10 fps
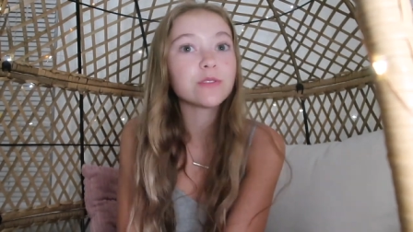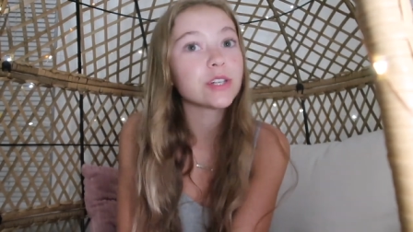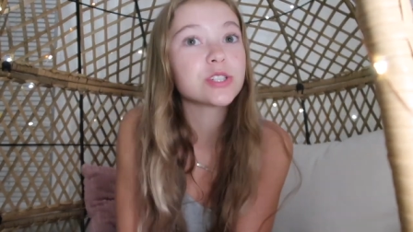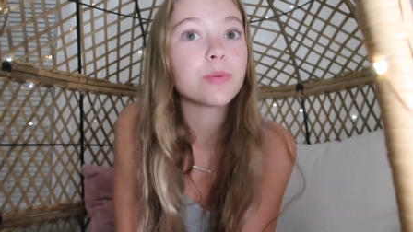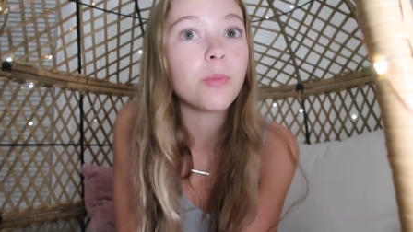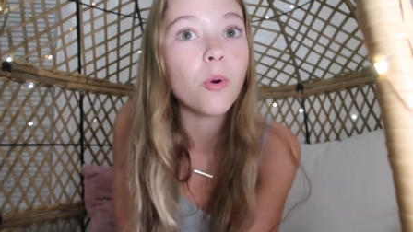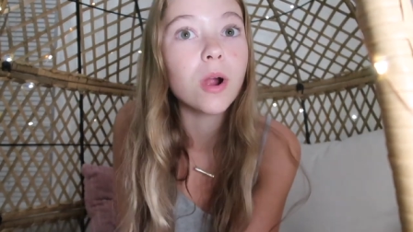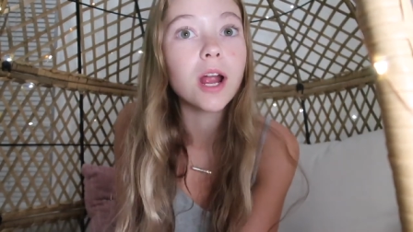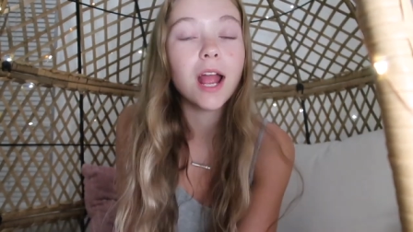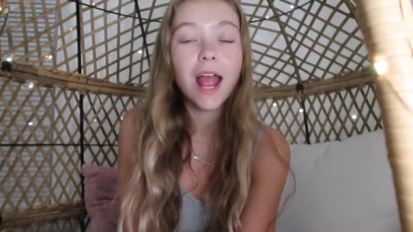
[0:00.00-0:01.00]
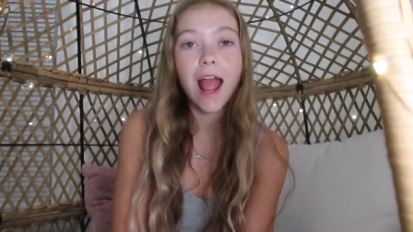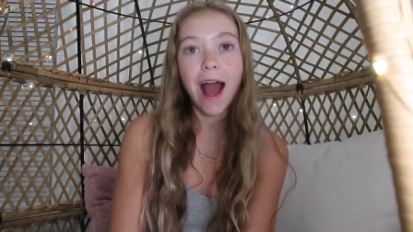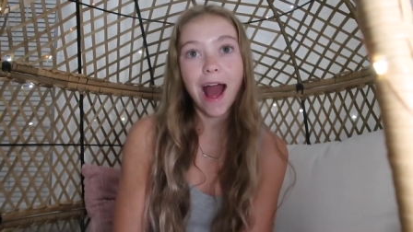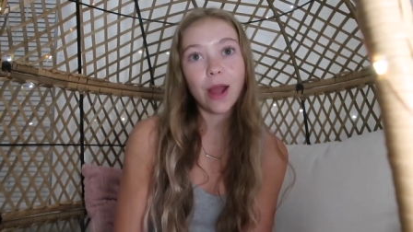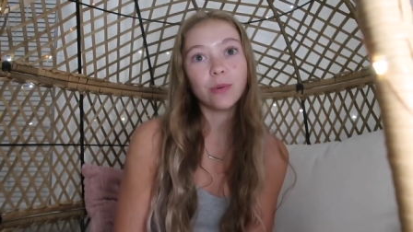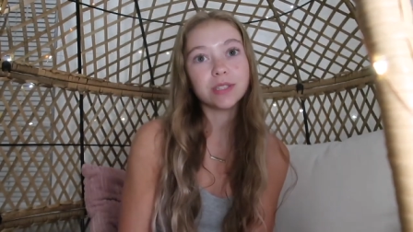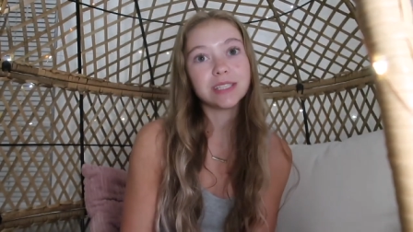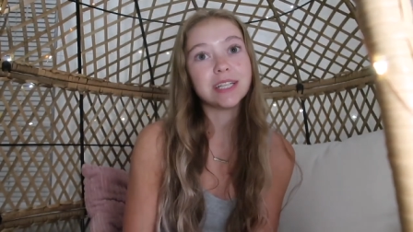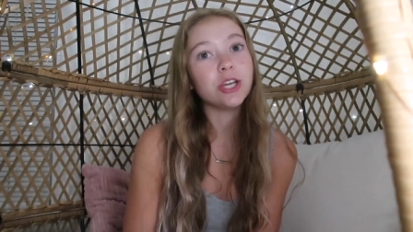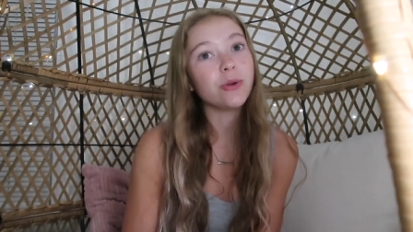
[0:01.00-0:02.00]
for your support I will
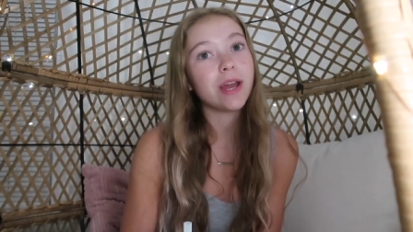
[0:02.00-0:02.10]
see you